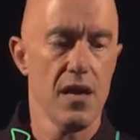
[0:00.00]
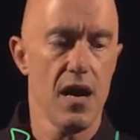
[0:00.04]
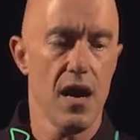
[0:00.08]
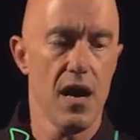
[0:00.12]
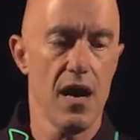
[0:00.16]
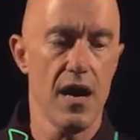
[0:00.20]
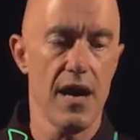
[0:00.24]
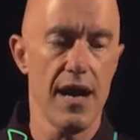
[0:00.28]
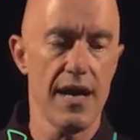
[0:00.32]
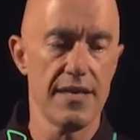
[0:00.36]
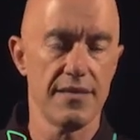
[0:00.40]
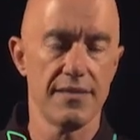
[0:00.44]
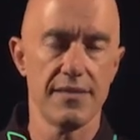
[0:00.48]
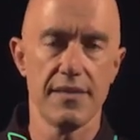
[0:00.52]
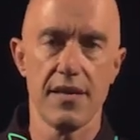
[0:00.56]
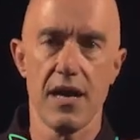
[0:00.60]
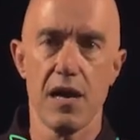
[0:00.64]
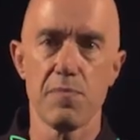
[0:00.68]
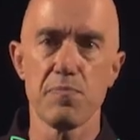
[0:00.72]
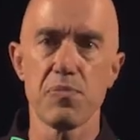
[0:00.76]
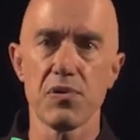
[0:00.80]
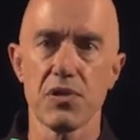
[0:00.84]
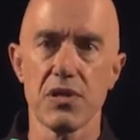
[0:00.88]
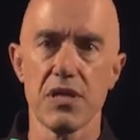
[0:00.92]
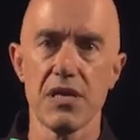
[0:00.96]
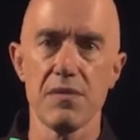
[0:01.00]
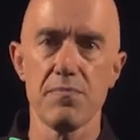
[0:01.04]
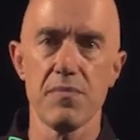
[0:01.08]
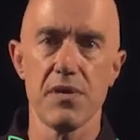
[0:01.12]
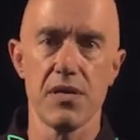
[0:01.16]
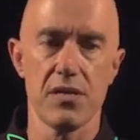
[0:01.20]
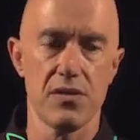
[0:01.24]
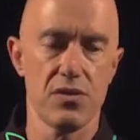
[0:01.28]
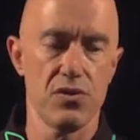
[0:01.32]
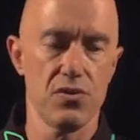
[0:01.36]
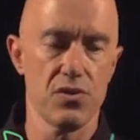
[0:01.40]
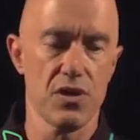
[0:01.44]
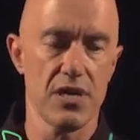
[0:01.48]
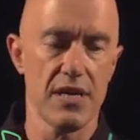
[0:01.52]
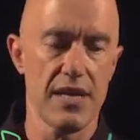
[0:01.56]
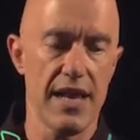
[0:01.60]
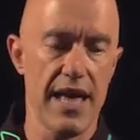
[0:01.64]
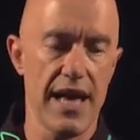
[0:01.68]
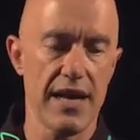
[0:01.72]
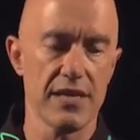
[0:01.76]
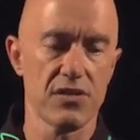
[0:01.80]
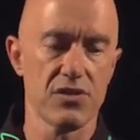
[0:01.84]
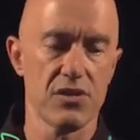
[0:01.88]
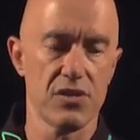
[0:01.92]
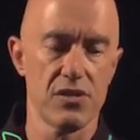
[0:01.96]
uh, as the upper limit, you can
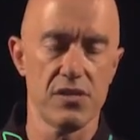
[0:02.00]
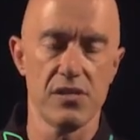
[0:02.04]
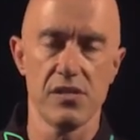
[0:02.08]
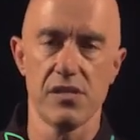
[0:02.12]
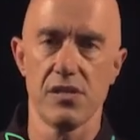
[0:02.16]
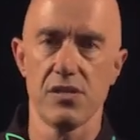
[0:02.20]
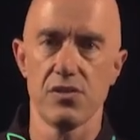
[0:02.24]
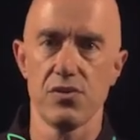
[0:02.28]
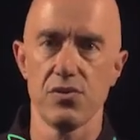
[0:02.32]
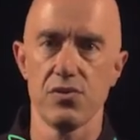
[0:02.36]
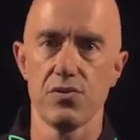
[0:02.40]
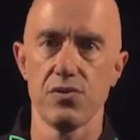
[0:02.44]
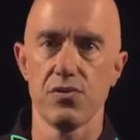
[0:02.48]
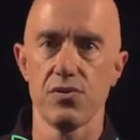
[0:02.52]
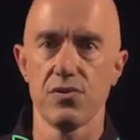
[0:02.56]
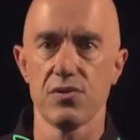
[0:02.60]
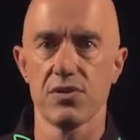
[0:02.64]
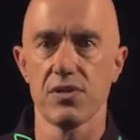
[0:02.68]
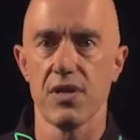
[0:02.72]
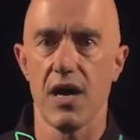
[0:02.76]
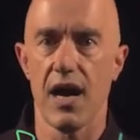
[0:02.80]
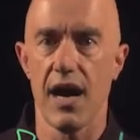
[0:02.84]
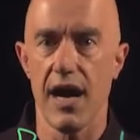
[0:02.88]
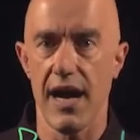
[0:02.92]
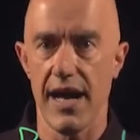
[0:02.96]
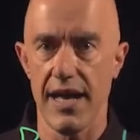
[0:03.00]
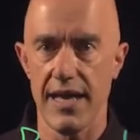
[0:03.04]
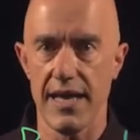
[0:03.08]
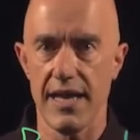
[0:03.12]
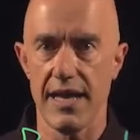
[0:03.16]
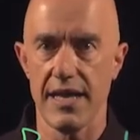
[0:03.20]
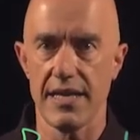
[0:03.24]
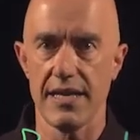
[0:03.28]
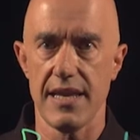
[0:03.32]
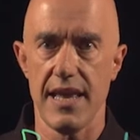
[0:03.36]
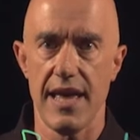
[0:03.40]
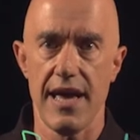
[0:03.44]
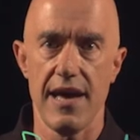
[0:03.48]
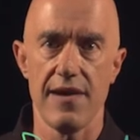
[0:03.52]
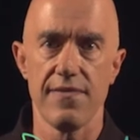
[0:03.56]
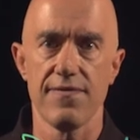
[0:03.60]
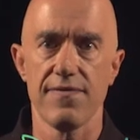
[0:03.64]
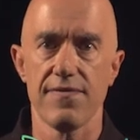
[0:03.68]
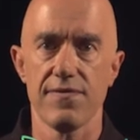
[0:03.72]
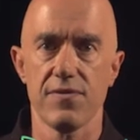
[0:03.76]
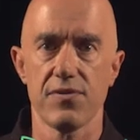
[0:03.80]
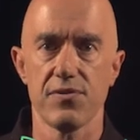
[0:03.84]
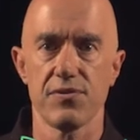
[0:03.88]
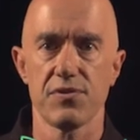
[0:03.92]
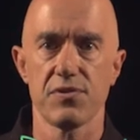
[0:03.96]
actually use
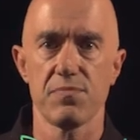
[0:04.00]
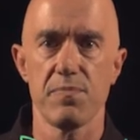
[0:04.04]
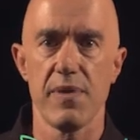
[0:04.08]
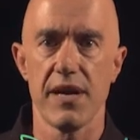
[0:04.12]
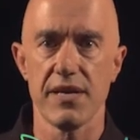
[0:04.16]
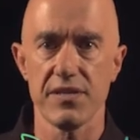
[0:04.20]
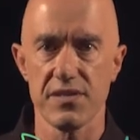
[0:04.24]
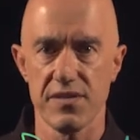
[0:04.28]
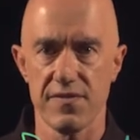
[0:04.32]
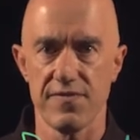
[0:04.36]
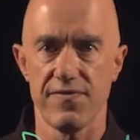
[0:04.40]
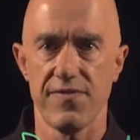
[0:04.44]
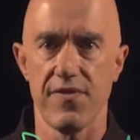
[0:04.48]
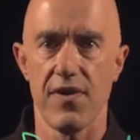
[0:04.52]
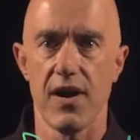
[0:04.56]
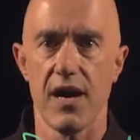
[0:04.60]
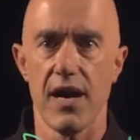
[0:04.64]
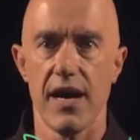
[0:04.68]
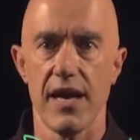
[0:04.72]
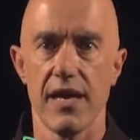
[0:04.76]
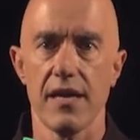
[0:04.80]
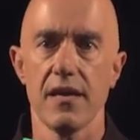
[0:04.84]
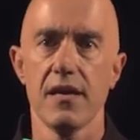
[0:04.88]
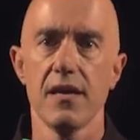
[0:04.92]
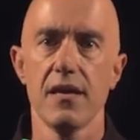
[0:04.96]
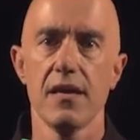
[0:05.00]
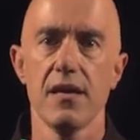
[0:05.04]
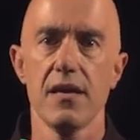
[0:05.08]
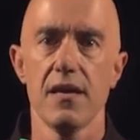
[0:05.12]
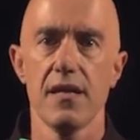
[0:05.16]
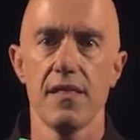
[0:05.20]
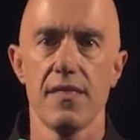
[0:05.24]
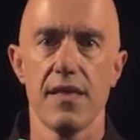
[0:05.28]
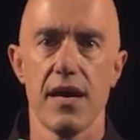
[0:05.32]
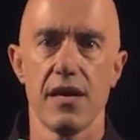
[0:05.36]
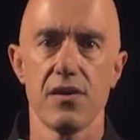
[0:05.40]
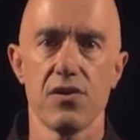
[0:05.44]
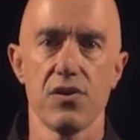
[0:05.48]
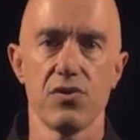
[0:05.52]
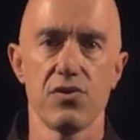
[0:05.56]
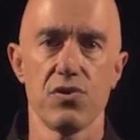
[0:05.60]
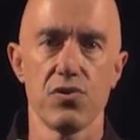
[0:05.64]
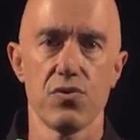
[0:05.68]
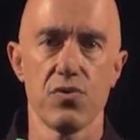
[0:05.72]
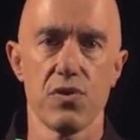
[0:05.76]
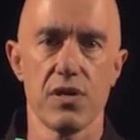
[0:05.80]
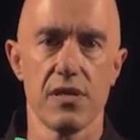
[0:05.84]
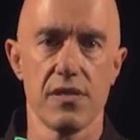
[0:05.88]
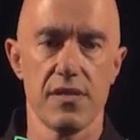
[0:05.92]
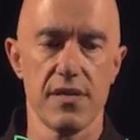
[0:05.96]
inf to specify that you're
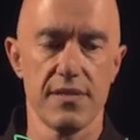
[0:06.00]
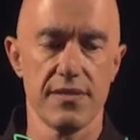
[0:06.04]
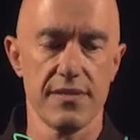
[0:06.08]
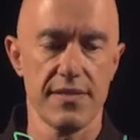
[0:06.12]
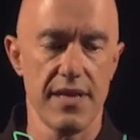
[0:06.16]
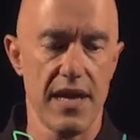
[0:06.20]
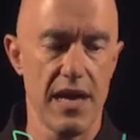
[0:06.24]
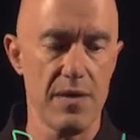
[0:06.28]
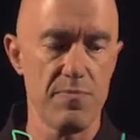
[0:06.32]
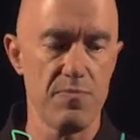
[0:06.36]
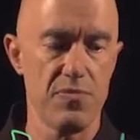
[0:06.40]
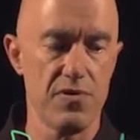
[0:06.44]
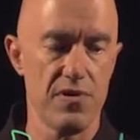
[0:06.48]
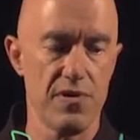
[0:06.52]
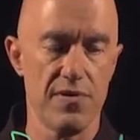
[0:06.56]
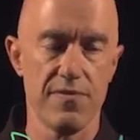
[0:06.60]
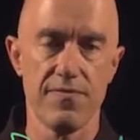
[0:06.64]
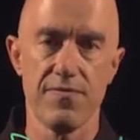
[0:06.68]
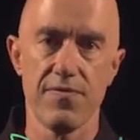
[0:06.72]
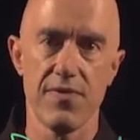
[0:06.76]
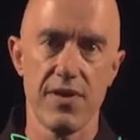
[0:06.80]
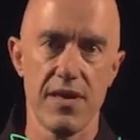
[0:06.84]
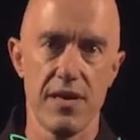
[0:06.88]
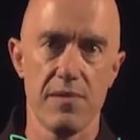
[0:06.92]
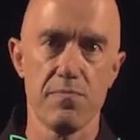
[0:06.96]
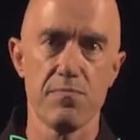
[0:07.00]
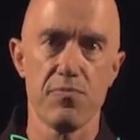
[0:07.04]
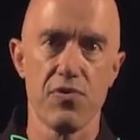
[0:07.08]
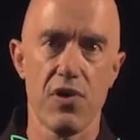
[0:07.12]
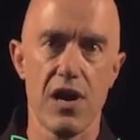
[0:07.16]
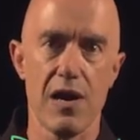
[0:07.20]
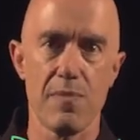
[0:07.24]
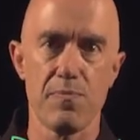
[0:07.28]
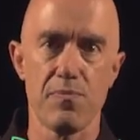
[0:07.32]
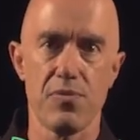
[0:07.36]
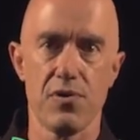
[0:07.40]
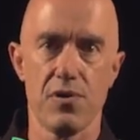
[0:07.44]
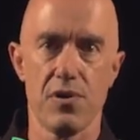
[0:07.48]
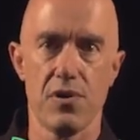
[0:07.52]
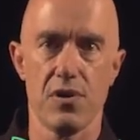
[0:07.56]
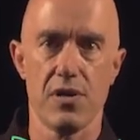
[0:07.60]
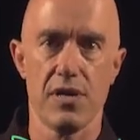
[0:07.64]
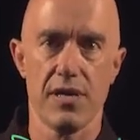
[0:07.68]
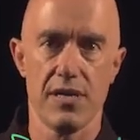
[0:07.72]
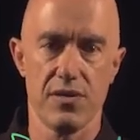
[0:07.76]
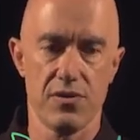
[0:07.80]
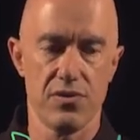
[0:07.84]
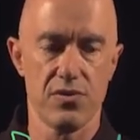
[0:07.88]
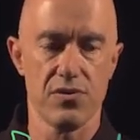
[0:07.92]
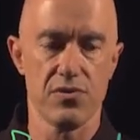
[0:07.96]
doing this type of improper
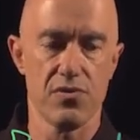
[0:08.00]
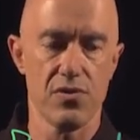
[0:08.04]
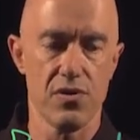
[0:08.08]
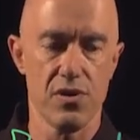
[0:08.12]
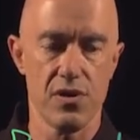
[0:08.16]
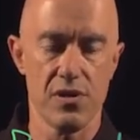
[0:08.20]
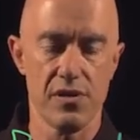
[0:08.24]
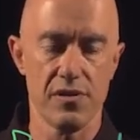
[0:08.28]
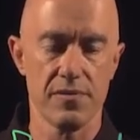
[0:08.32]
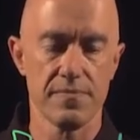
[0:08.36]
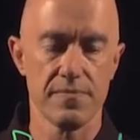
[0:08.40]
integral.